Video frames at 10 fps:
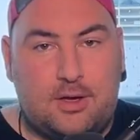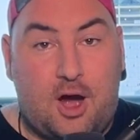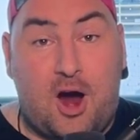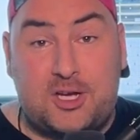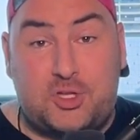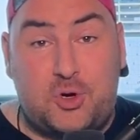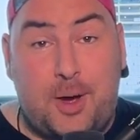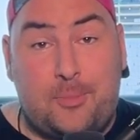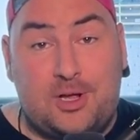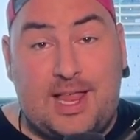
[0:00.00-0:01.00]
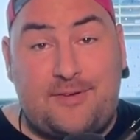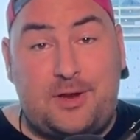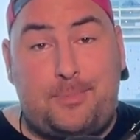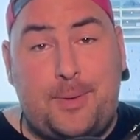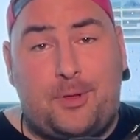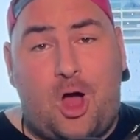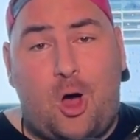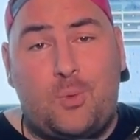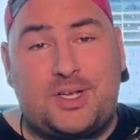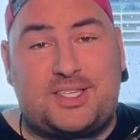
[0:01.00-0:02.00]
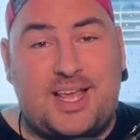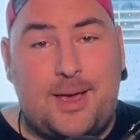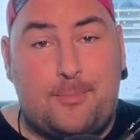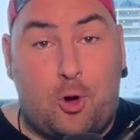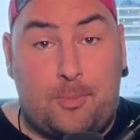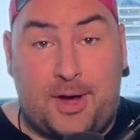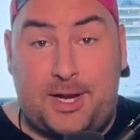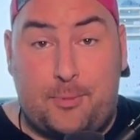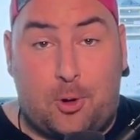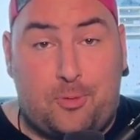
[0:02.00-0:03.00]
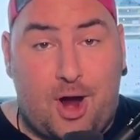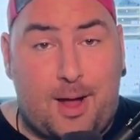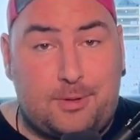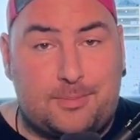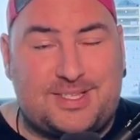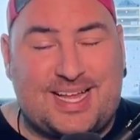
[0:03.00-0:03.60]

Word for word: All right, so number 11, people always say more money, more problems.